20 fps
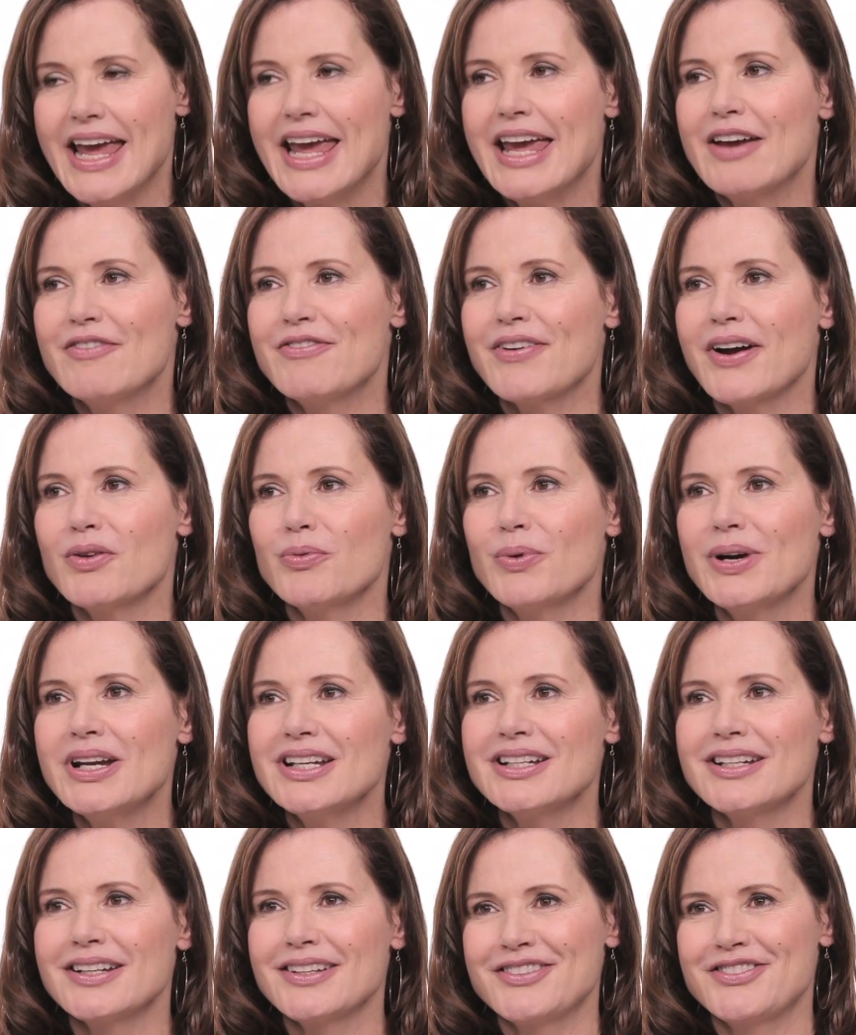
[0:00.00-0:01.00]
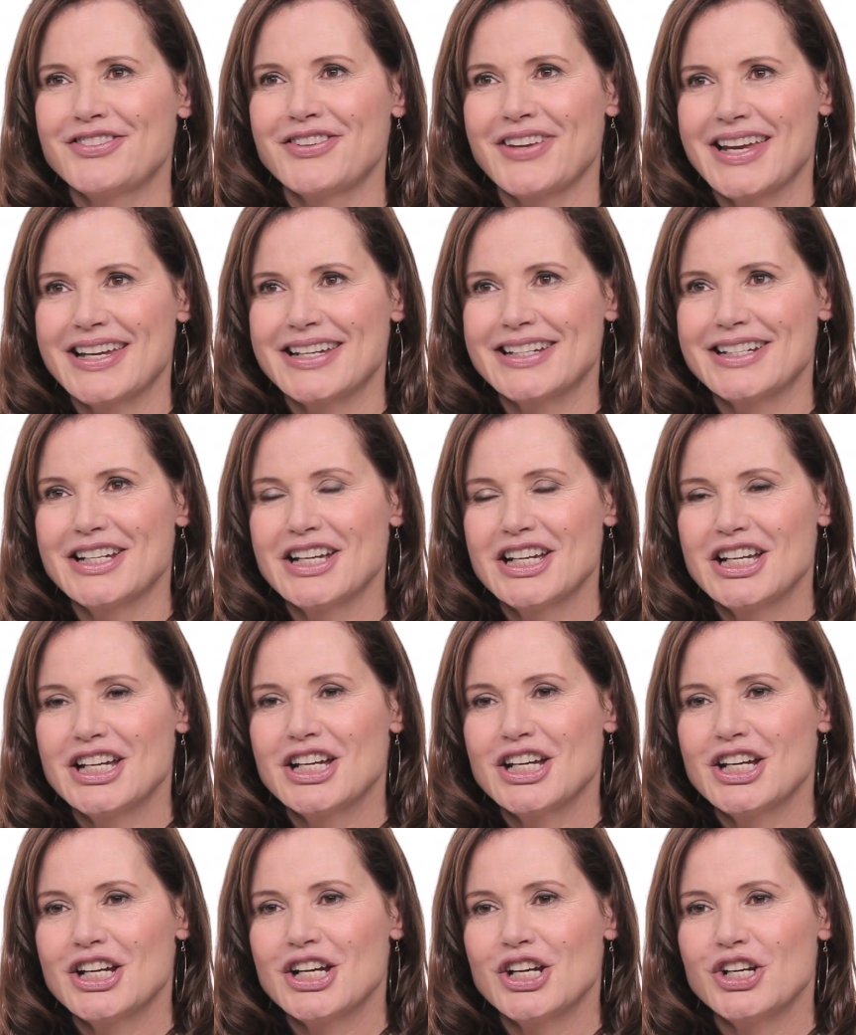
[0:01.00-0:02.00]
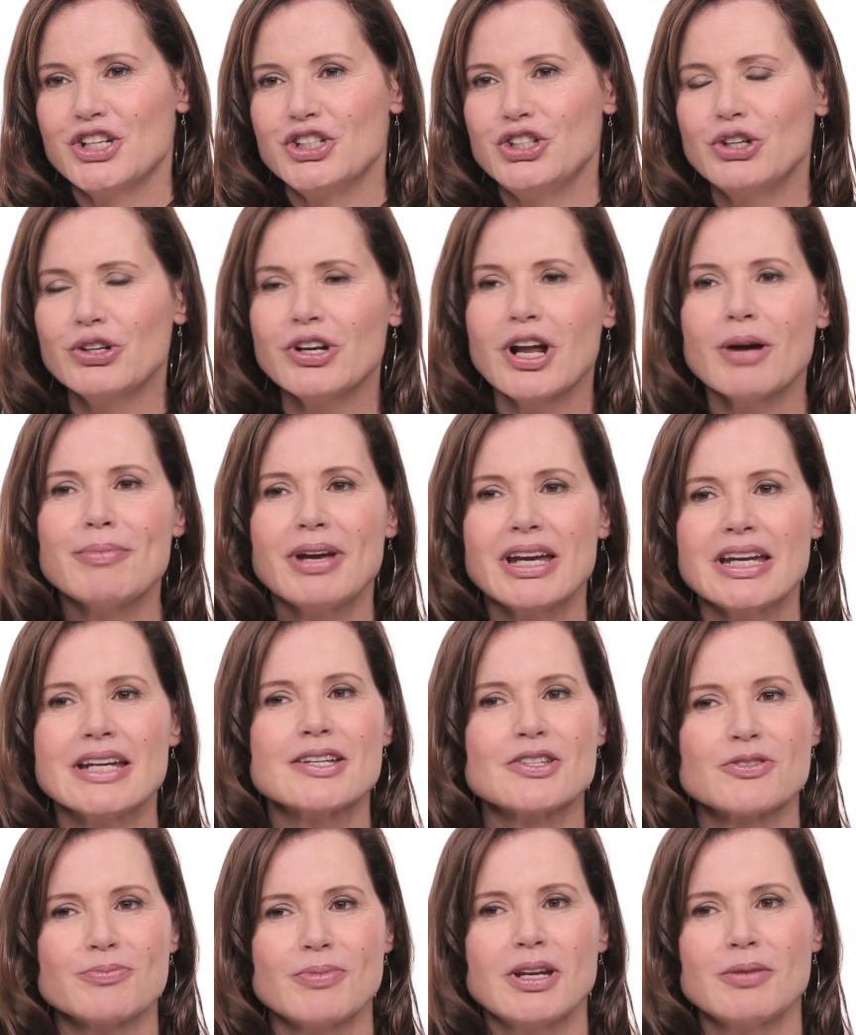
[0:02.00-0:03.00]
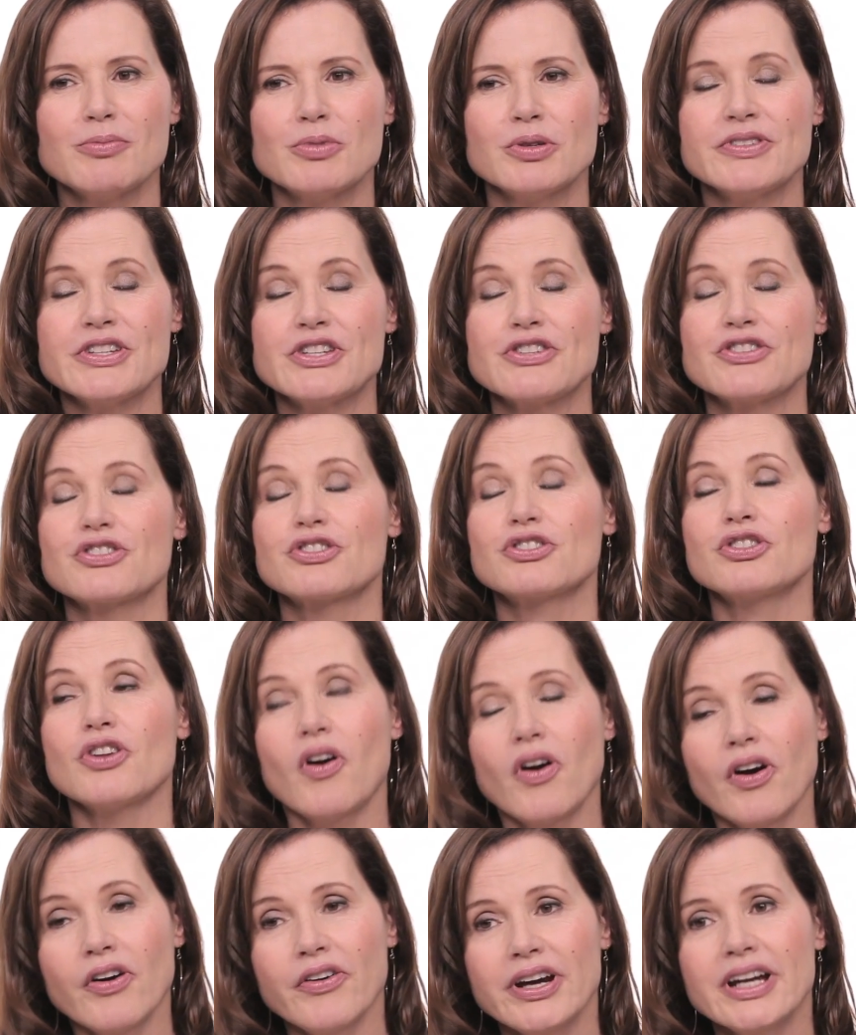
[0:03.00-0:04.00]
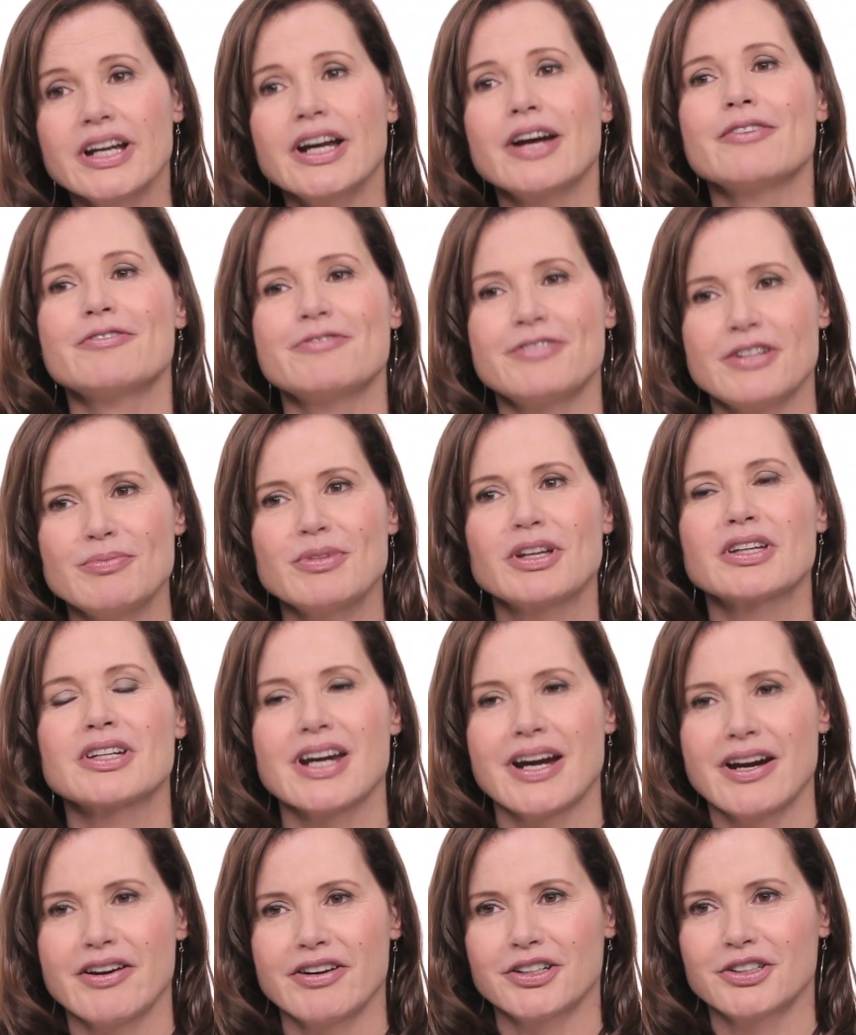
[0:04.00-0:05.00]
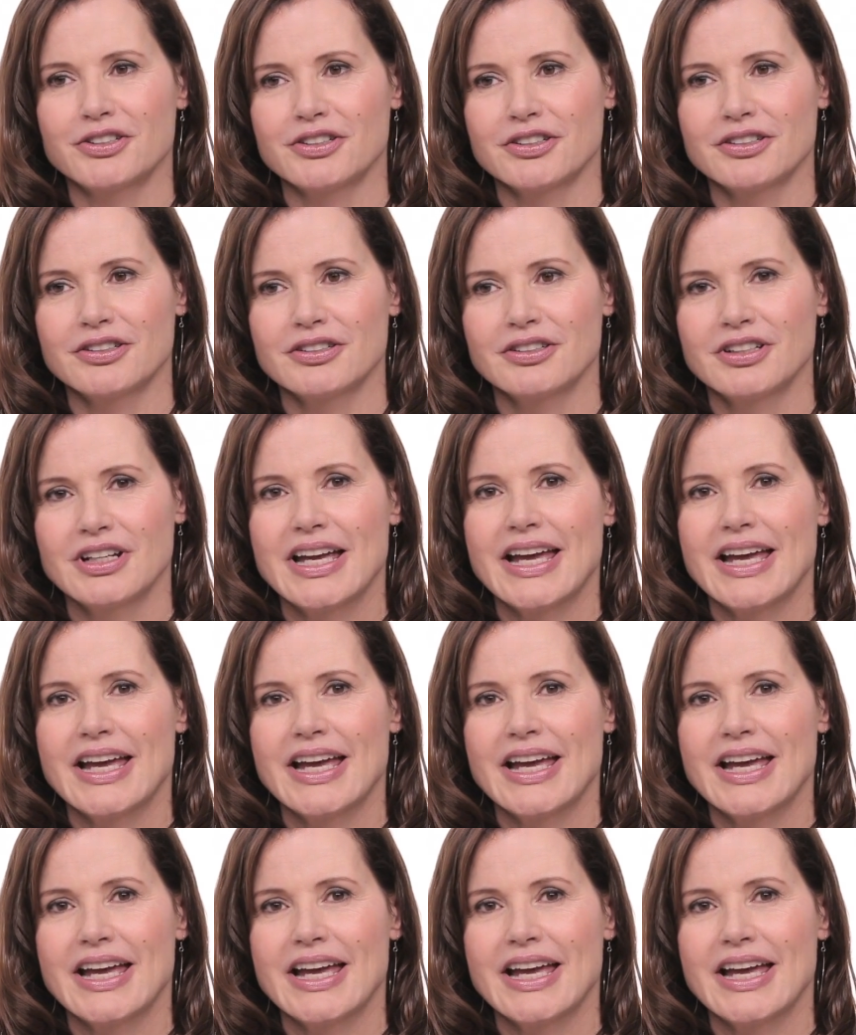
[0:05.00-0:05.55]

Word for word: If I went in and said, You're not making as many movies starring a female character